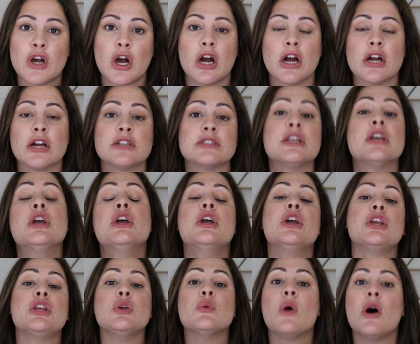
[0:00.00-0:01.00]
cards.
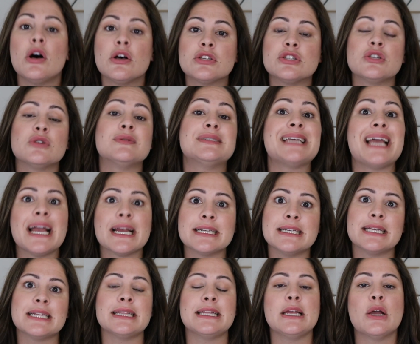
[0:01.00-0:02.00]
You also
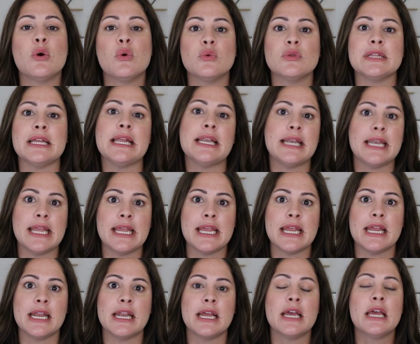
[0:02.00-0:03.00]
technically only
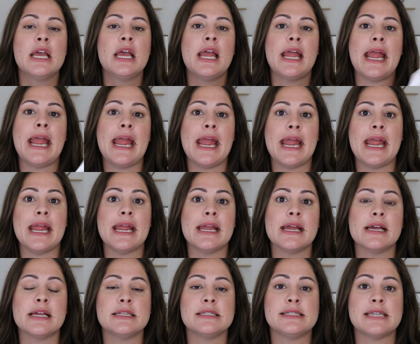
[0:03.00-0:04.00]
need
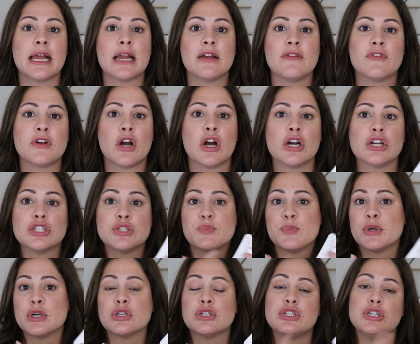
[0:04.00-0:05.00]
a deck of cards
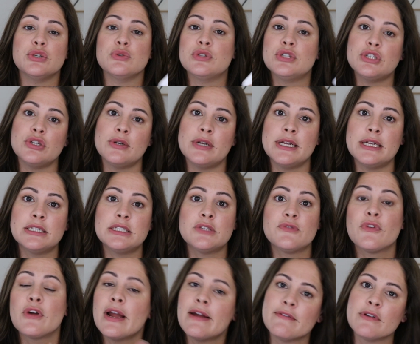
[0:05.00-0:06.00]
per two students
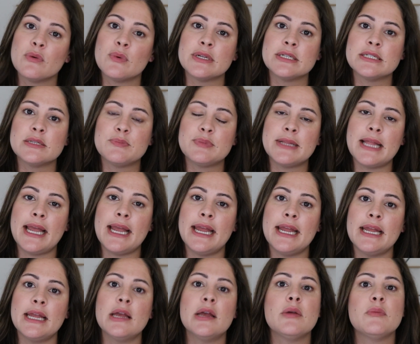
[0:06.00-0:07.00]
for everyone to
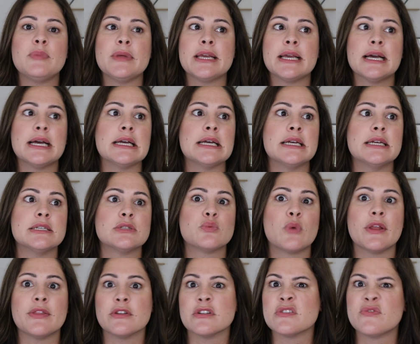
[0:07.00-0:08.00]
play because
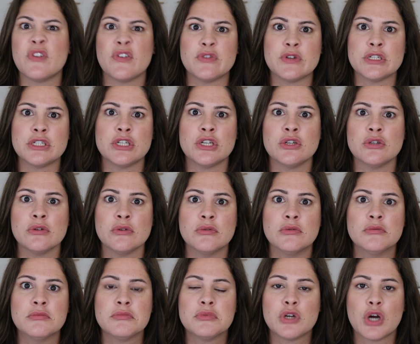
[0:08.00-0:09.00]
what, there's
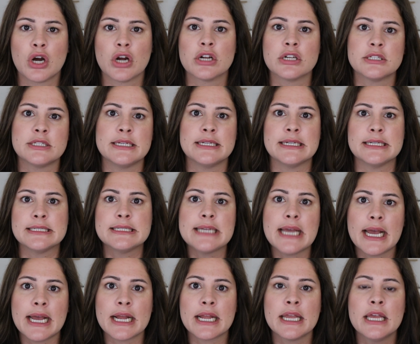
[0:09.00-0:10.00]
52 cards in a
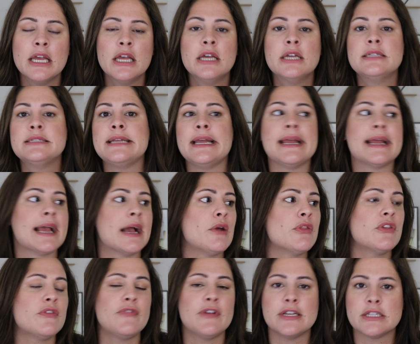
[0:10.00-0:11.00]
deck. Take
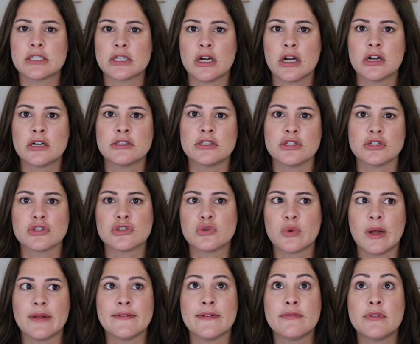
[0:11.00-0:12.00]
out the face cards, there's
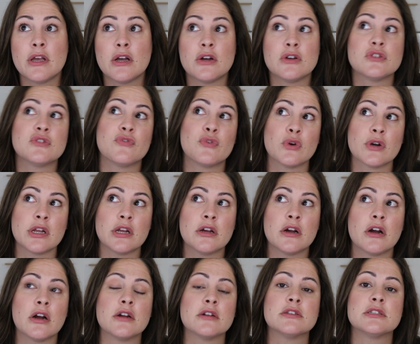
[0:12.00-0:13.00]
12 of those, 40
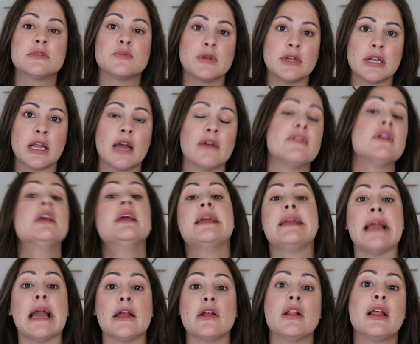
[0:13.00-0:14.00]
cards, split in half.
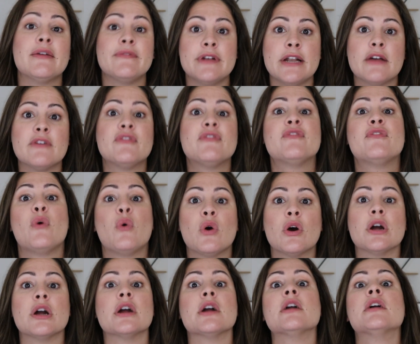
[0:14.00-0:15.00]
Yeah, you'll have enough
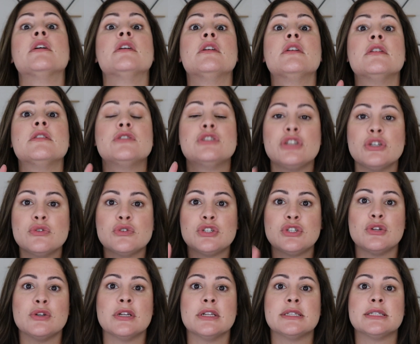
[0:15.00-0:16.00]
for two
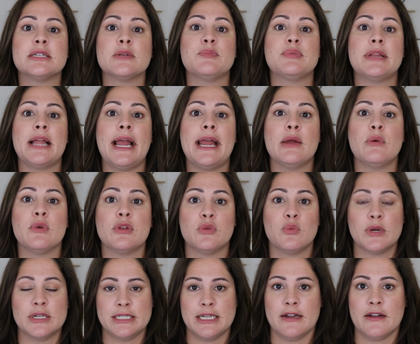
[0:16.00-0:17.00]
students to play
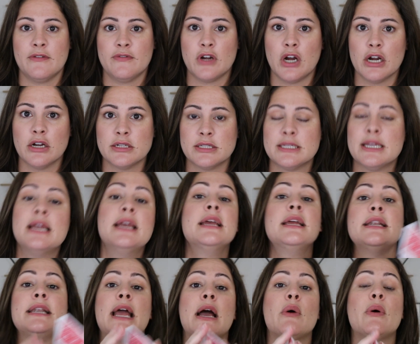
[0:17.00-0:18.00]
with one deck of cards.
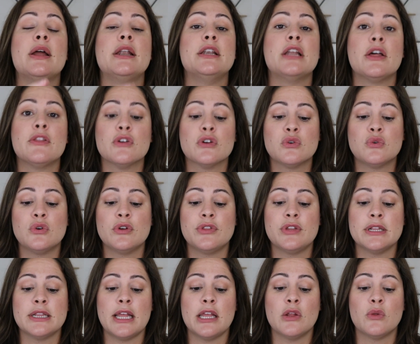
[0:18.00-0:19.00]
Now, another cool
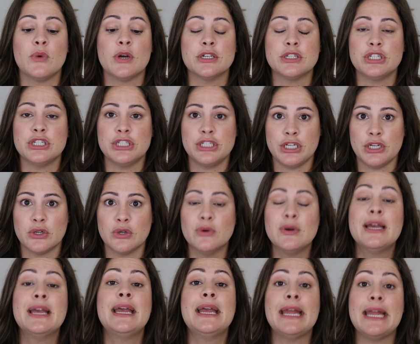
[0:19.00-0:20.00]
thing that you'll want to
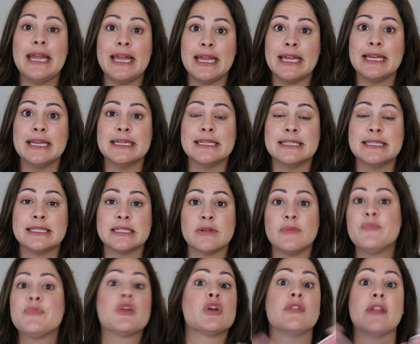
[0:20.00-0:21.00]
do is,
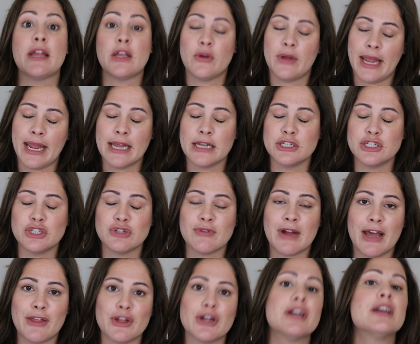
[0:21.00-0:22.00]
or that you can do
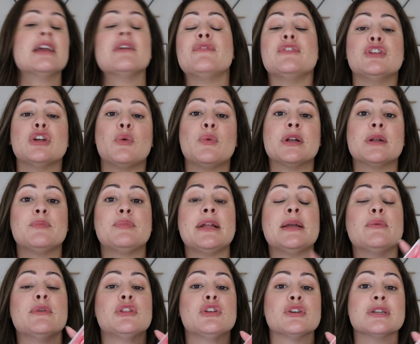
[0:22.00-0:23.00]
rather, if you don't wanna
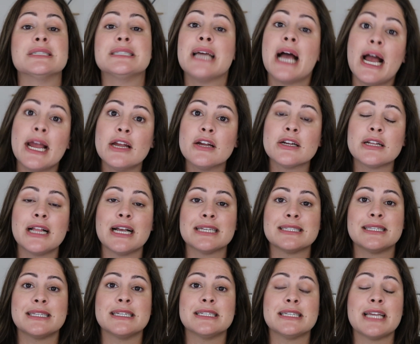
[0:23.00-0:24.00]
play with your entire
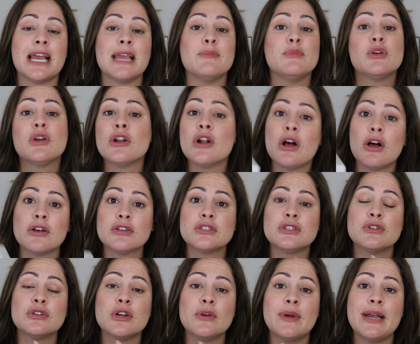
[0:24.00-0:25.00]
class at a time, you could
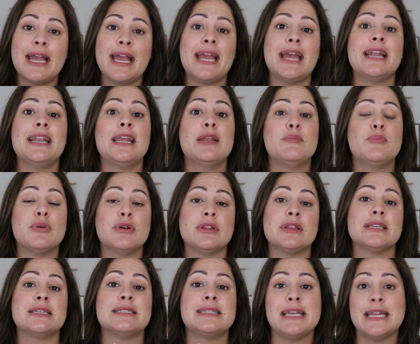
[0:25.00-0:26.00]
also go ahead and put
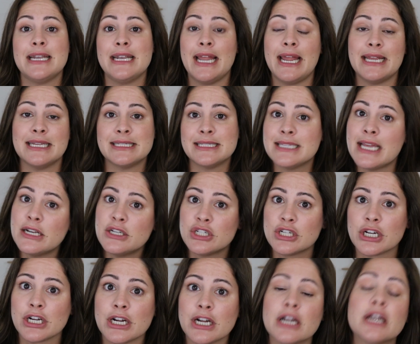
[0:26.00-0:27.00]
this in a
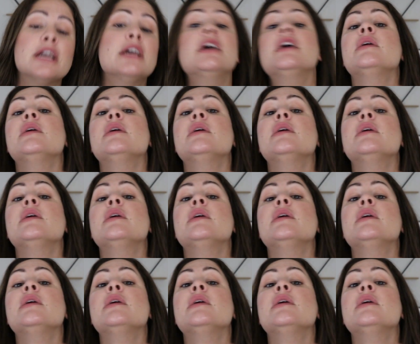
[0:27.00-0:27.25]
center